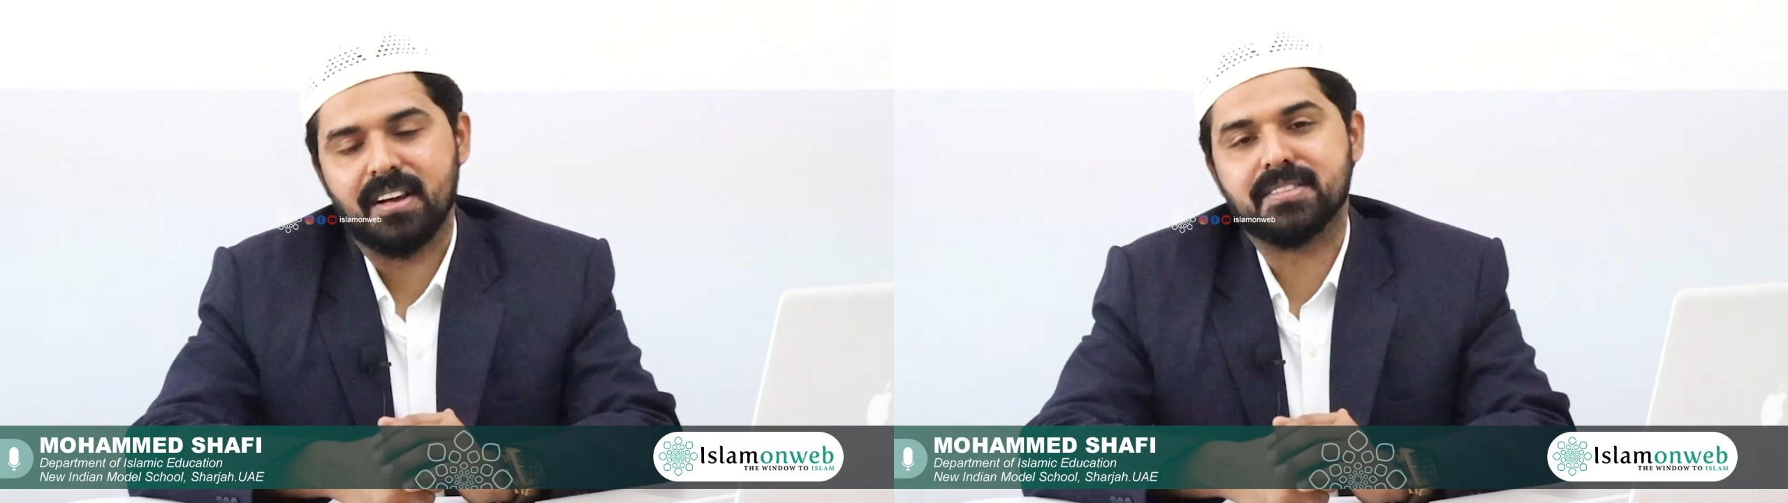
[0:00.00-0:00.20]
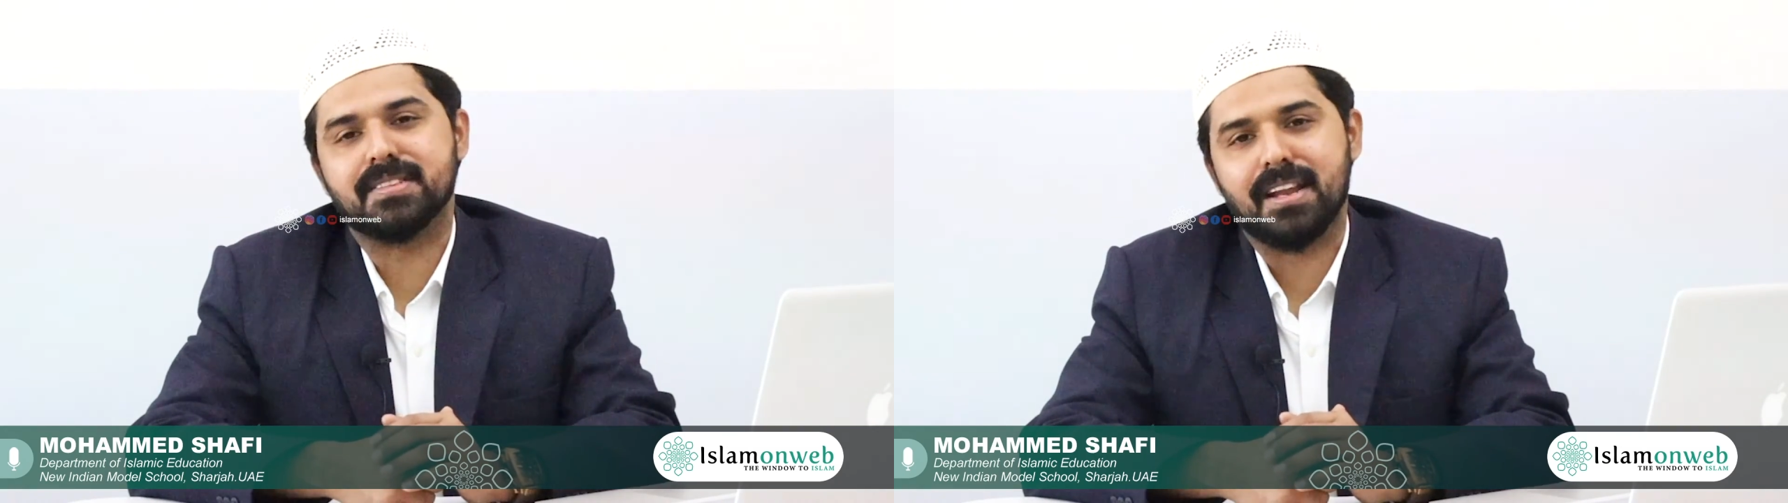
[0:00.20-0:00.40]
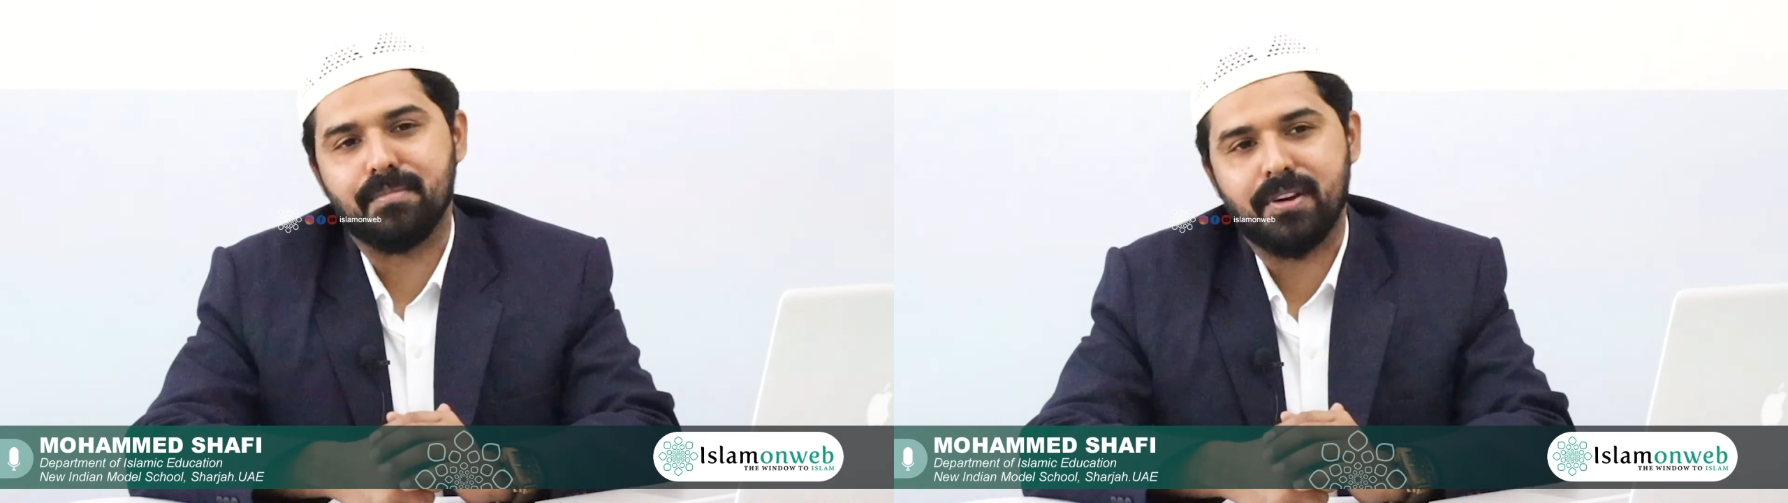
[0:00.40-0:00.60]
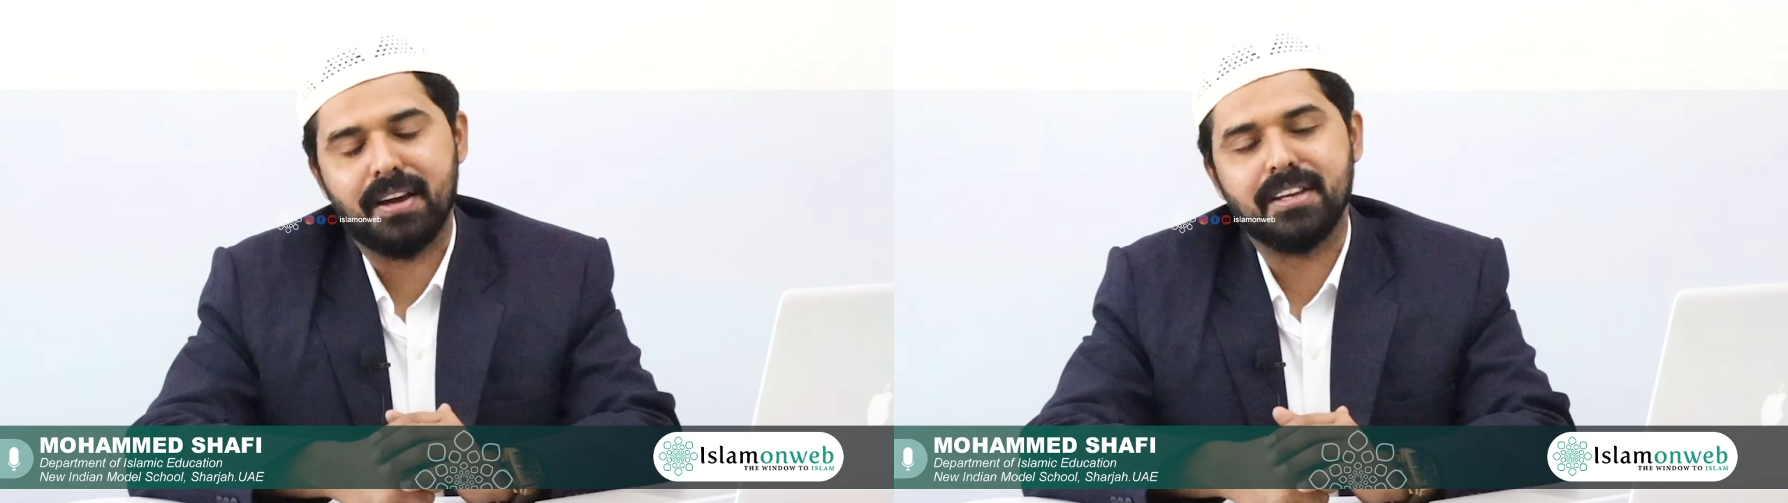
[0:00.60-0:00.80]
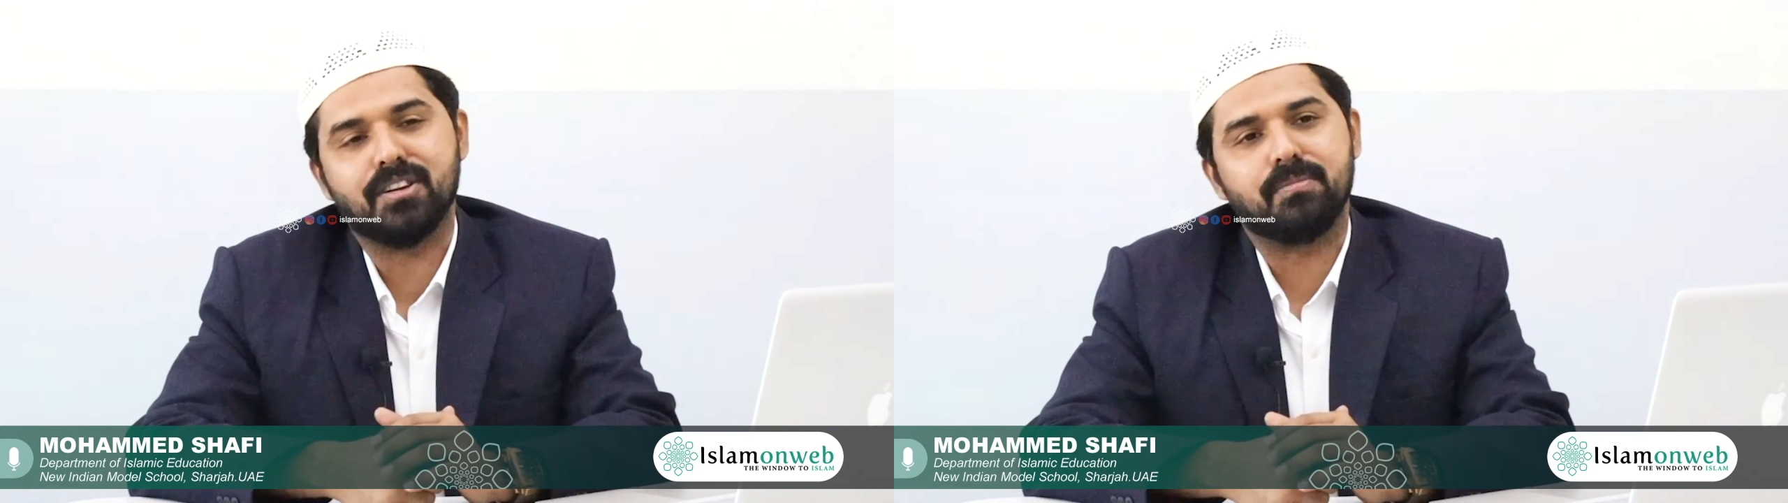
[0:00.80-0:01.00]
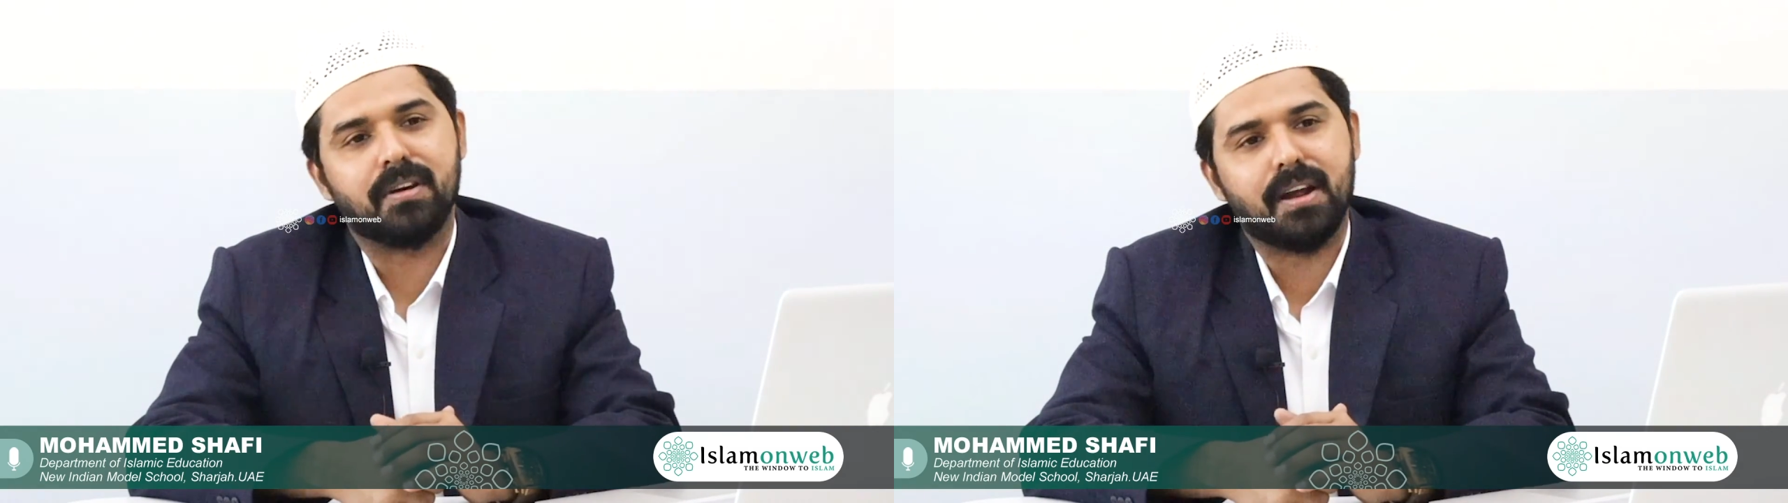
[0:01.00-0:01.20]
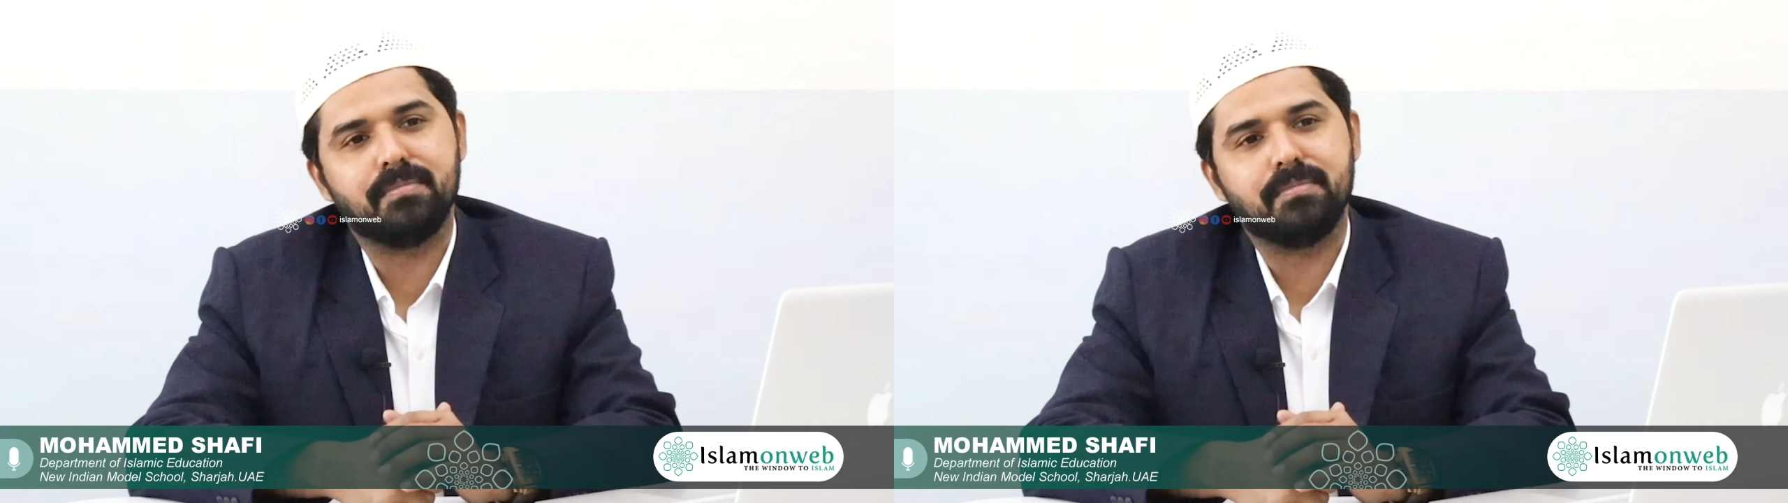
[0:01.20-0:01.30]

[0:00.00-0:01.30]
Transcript: Assalamu alaikum wa